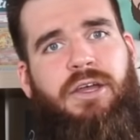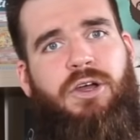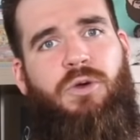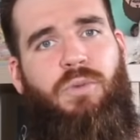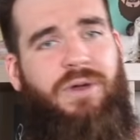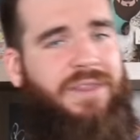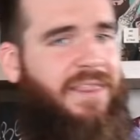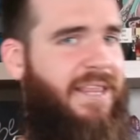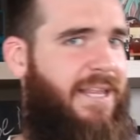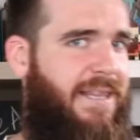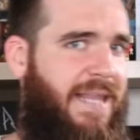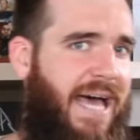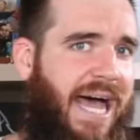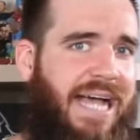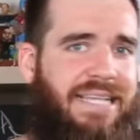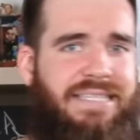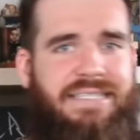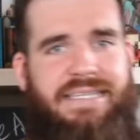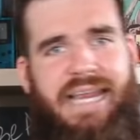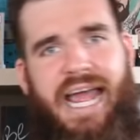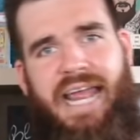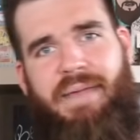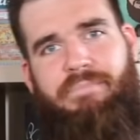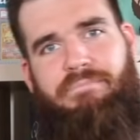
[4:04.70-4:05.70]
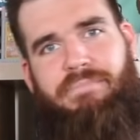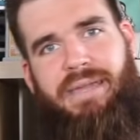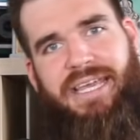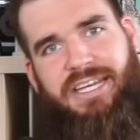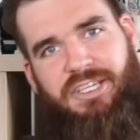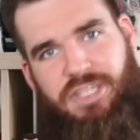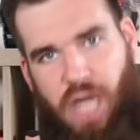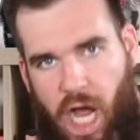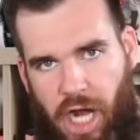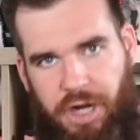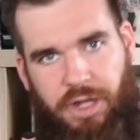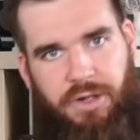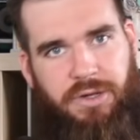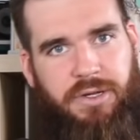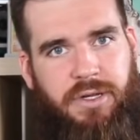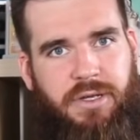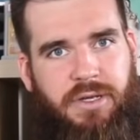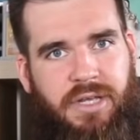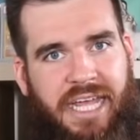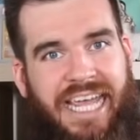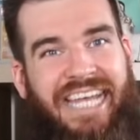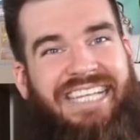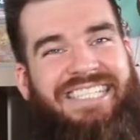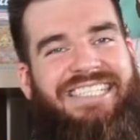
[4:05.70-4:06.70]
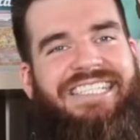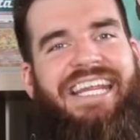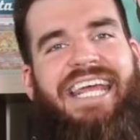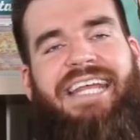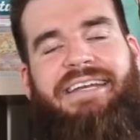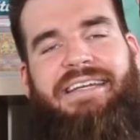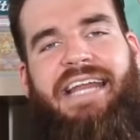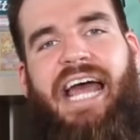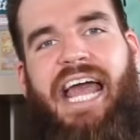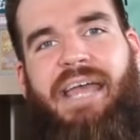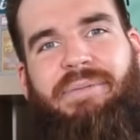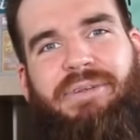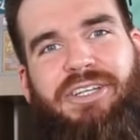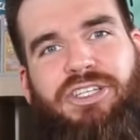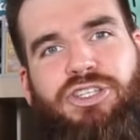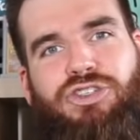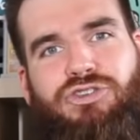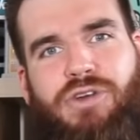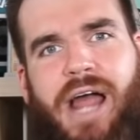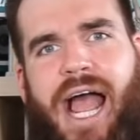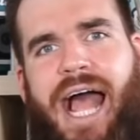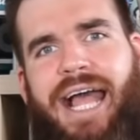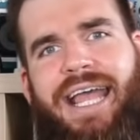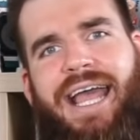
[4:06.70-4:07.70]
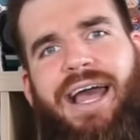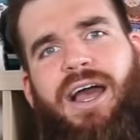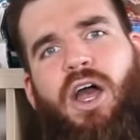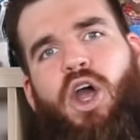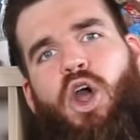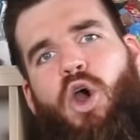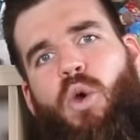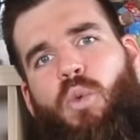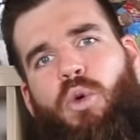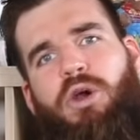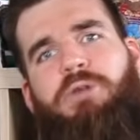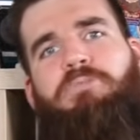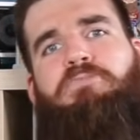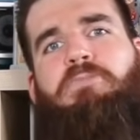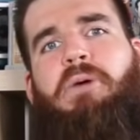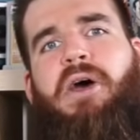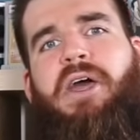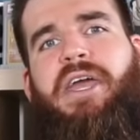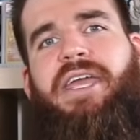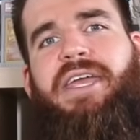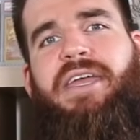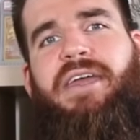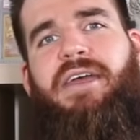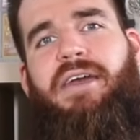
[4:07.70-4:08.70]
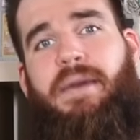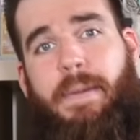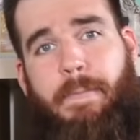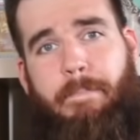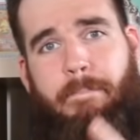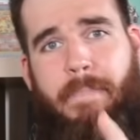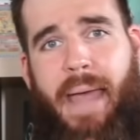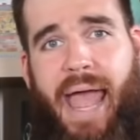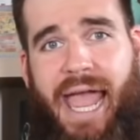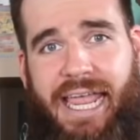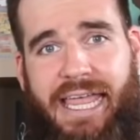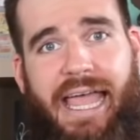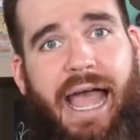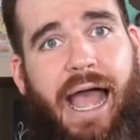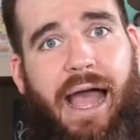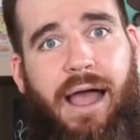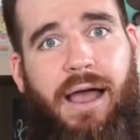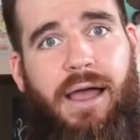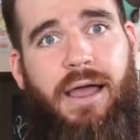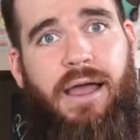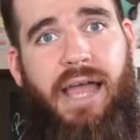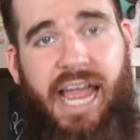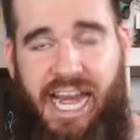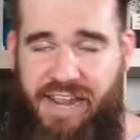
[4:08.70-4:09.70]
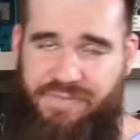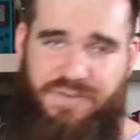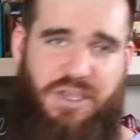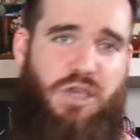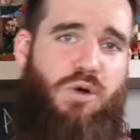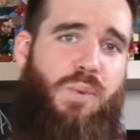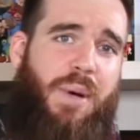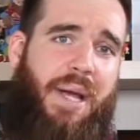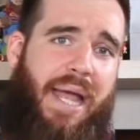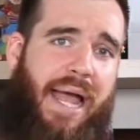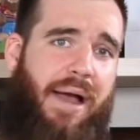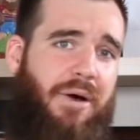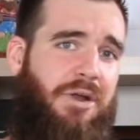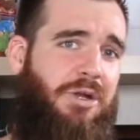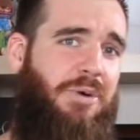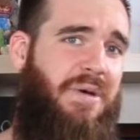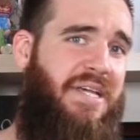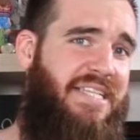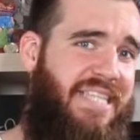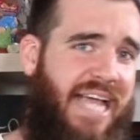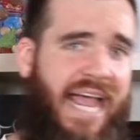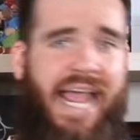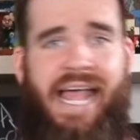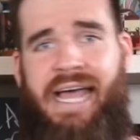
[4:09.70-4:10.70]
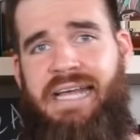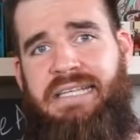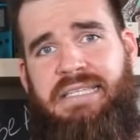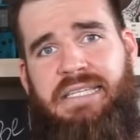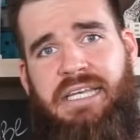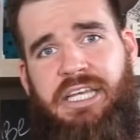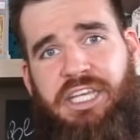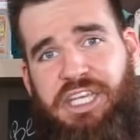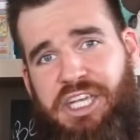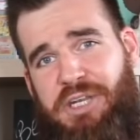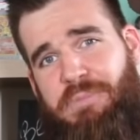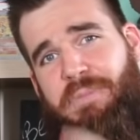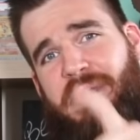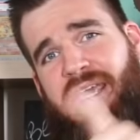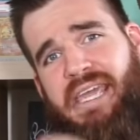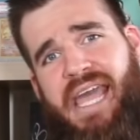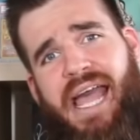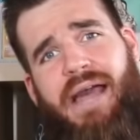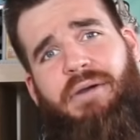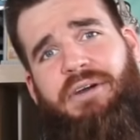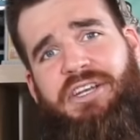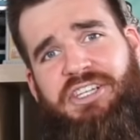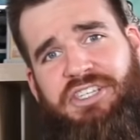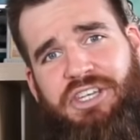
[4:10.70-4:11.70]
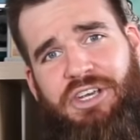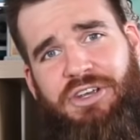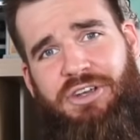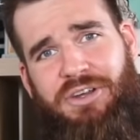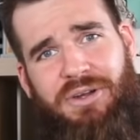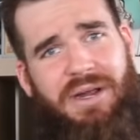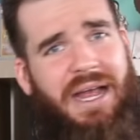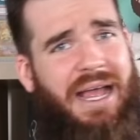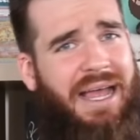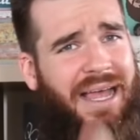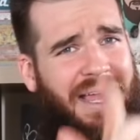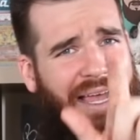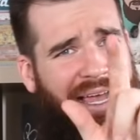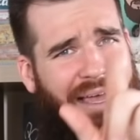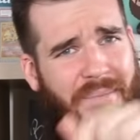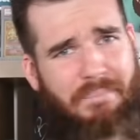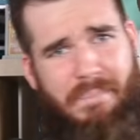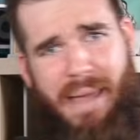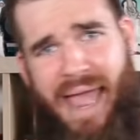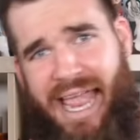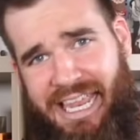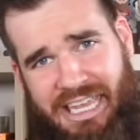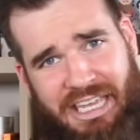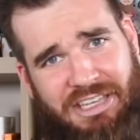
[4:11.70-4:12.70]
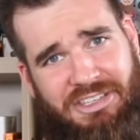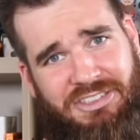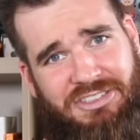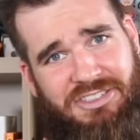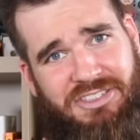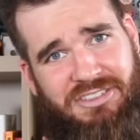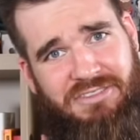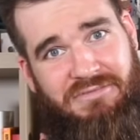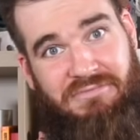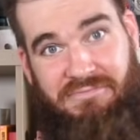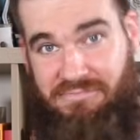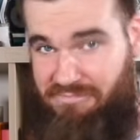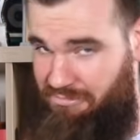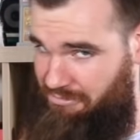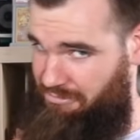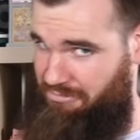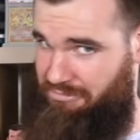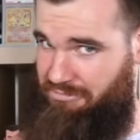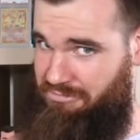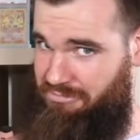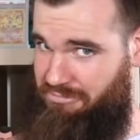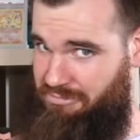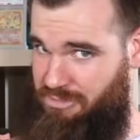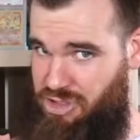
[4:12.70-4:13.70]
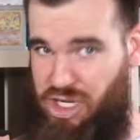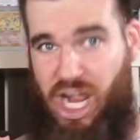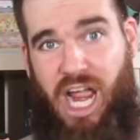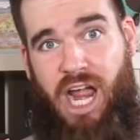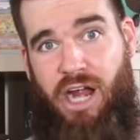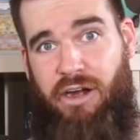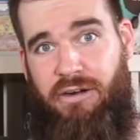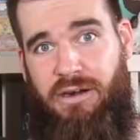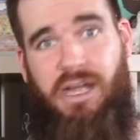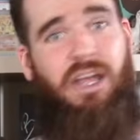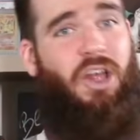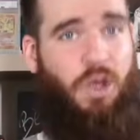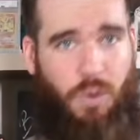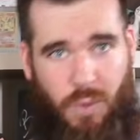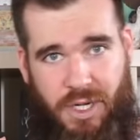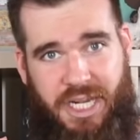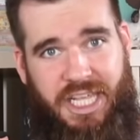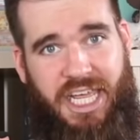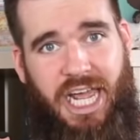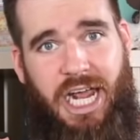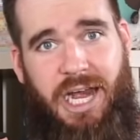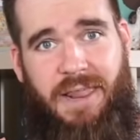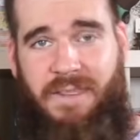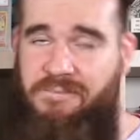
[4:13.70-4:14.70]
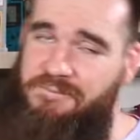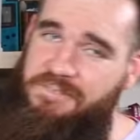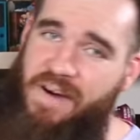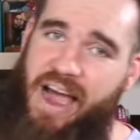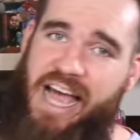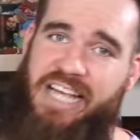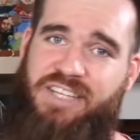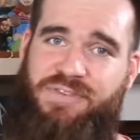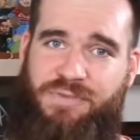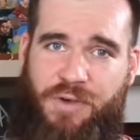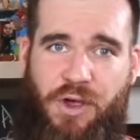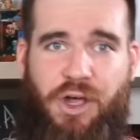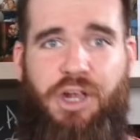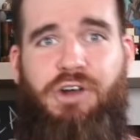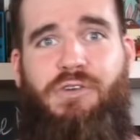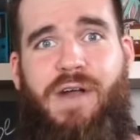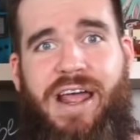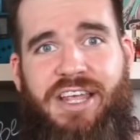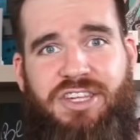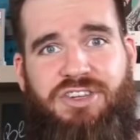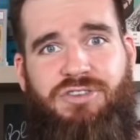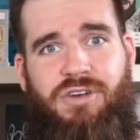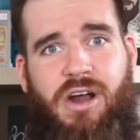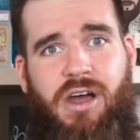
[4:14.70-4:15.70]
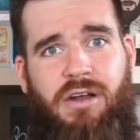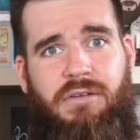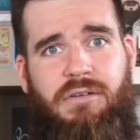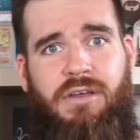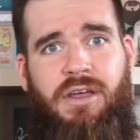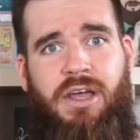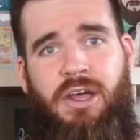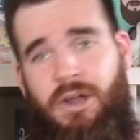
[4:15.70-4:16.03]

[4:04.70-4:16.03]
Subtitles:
with the last name McDonald, his nickname in Australia would be Macca. And if you were going to his house, you'd be going to Macca's. So, when you go to the fast food restaurant